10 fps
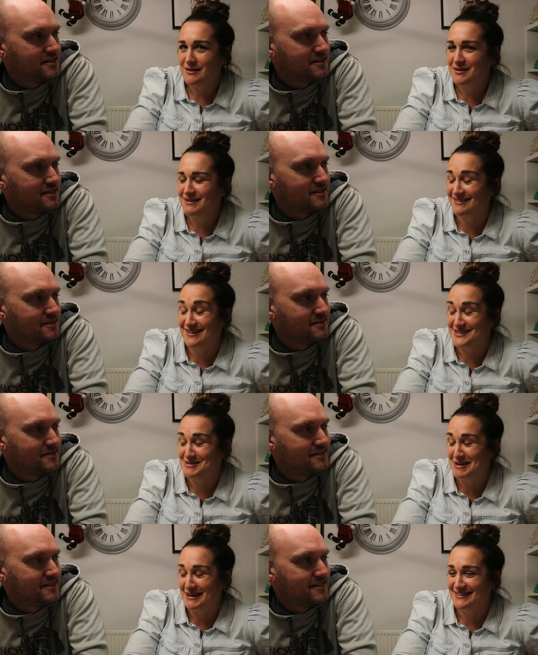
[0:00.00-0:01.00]
Speaker 1: I can't
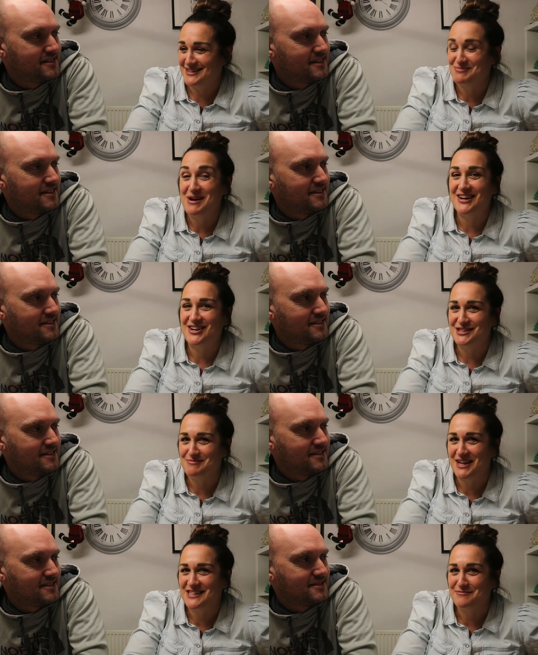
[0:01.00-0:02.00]
speak. That's why I can't
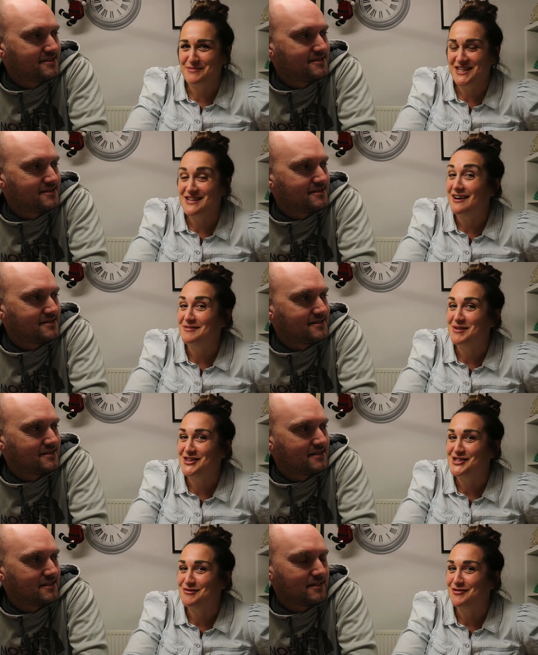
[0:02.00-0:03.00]
speak. Because I've been nine months of